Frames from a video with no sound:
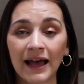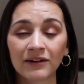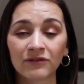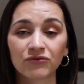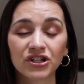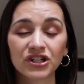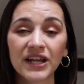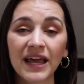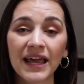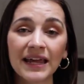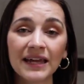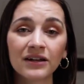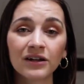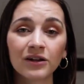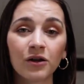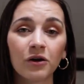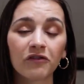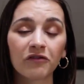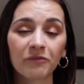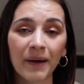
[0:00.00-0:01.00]
and retain a
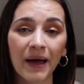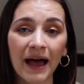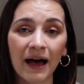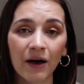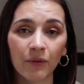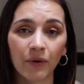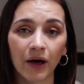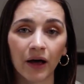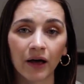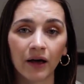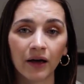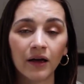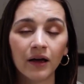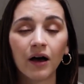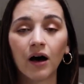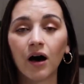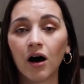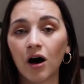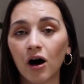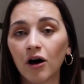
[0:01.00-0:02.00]
lot of power
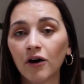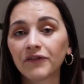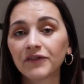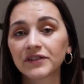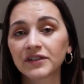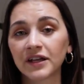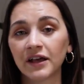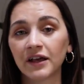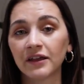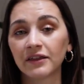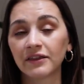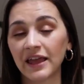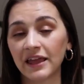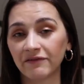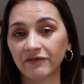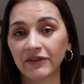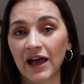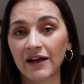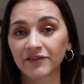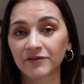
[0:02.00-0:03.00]
after
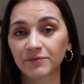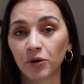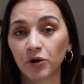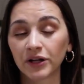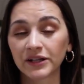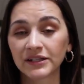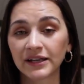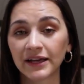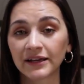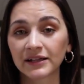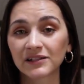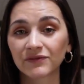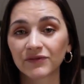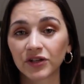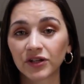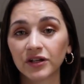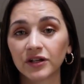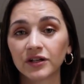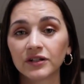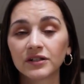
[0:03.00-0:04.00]
they've left politics
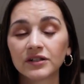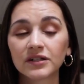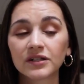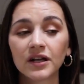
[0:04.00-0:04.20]
for good.